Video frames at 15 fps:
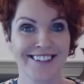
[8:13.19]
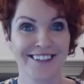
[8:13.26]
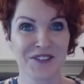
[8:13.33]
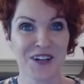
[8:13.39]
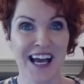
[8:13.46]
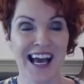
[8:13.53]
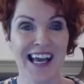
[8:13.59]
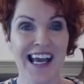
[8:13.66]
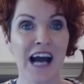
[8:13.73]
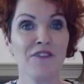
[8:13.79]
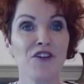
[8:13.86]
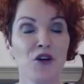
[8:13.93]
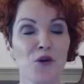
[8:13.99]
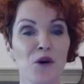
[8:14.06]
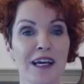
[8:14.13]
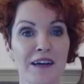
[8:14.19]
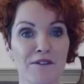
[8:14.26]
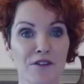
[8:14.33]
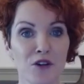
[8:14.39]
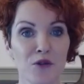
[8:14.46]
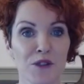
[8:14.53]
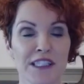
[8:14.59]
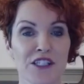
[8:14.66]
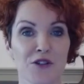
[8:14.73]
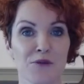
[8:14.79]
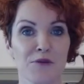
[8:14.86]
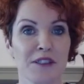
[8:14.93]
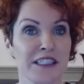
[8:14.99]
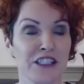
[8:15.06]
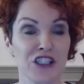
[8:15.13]
Okay. Have you influenced
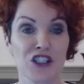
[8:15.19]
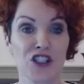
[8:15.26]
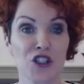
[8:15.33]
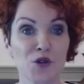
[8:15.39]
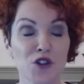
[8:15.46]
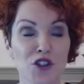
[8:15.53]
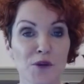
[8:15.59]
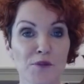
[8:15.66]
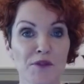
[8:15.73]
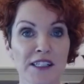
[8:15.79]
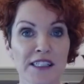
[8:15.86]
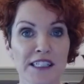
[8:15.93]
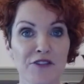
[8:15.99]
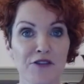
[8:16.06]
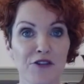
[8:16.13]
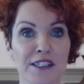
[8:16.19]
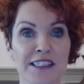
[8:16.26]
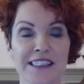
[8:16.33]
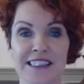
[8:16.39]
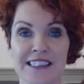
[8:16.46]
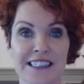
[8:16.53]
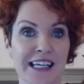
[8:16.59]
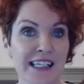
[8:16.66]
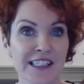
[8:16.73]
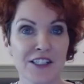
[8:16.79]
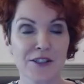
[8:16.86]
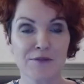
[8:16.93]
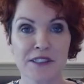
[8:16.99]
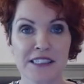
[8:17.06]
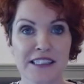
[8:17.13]
somebody to do something different, to think
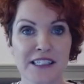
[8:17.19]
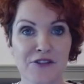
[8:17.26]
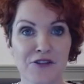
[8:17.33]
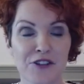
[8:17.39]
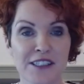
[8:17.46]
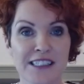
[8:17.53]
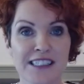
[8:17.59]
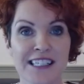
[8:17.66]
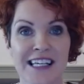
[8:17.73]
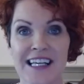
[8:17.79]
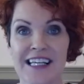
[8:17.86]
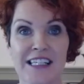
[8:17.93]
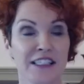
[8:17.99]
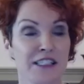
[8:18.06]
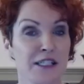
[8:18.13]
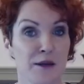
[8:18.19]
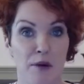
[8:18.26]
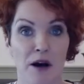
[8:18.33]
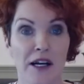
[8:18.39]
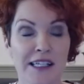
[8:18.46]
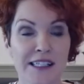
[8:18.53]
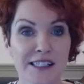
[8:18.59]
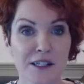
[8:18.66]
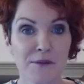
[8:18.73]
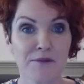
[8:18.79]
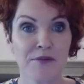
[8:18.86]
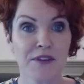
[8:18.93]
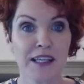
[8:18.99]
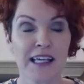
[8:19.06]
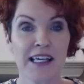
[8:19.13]
something different, to buy
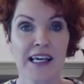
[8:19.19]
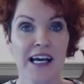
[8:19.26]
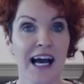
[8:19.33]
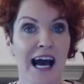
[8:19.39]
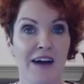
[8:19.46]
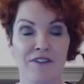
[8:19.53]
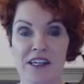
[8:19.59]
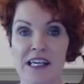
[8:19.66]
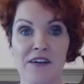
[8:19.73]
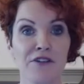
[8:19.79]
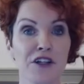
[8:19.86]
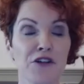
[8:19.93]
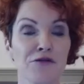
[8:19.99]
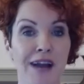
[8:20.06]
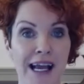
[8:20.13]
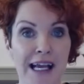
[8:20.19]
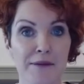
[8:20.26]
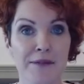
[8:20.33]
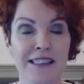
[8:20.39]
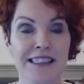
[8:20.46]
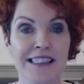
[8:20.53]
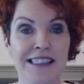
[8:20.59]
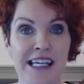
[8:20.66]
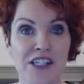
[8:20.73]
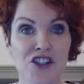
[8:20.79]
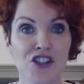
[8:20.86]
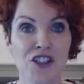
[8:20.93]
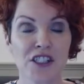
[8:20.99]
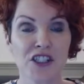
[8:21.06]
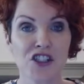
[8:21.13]
something? Have you given a
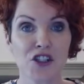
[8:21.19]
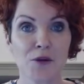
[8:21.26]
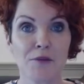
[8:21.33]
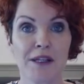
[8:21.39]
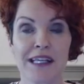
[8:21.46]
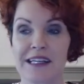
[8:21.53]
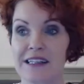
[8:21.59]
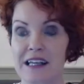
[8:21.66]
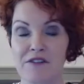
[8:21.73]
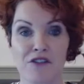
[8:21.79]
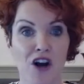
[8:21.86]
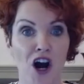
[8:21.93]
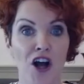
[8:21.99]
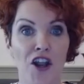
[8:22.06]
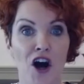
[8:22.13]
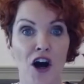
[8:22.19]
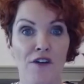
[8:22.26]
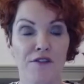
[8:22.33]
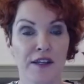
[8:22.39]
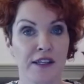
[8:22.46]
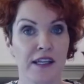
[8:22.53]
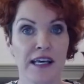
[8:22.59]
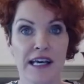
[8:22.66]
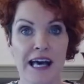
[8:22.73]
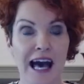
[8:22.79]
recommendation to somebody and they've gone off and